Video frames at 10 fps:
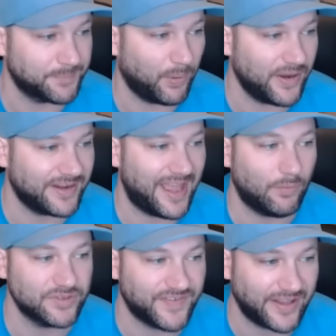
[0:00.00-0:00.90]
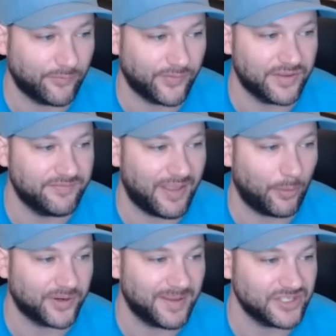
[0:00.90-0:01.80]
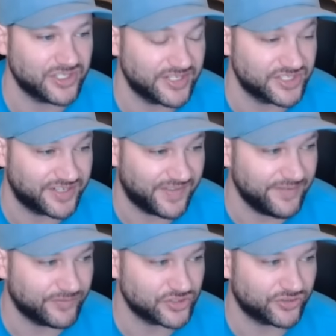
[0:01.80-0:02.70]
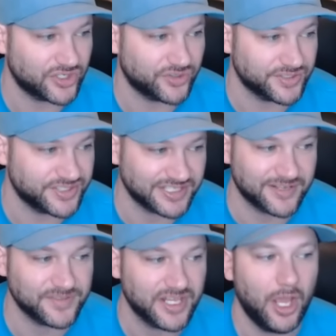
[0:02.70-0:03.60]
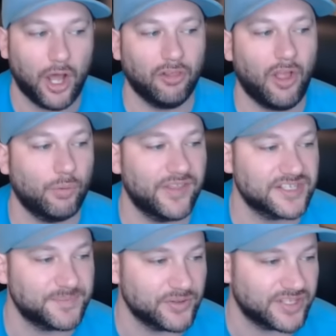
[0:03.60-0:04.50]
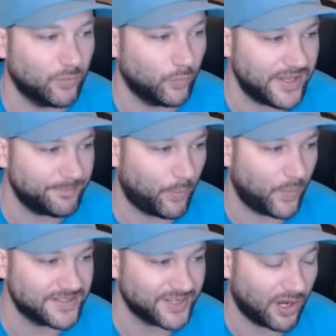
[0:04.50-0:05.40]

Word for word: A player count was vital for the developer to make changes to the infrastructure and systems, along with exposing weak points.